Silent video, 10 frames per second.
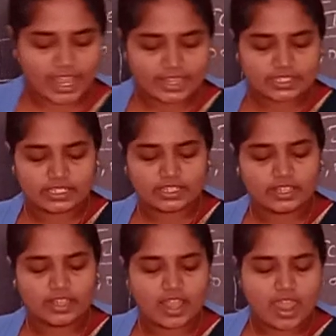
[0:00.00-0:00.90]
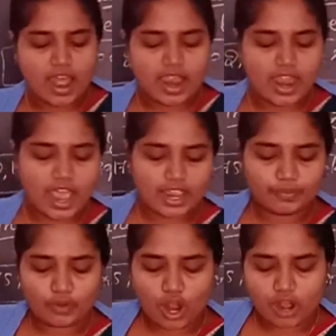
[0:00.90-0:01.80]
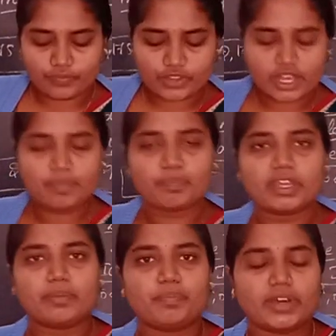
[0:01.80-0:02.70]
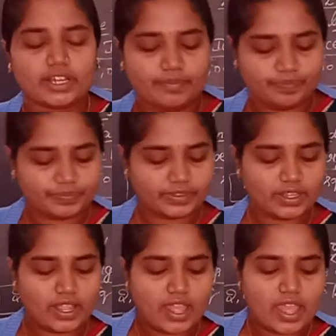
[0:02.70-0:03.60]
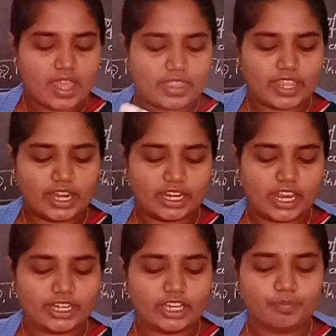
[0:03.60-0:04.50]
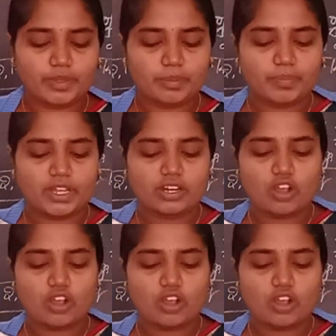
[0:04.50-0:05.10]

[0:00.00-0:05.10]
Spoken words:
next, life of the people. The native people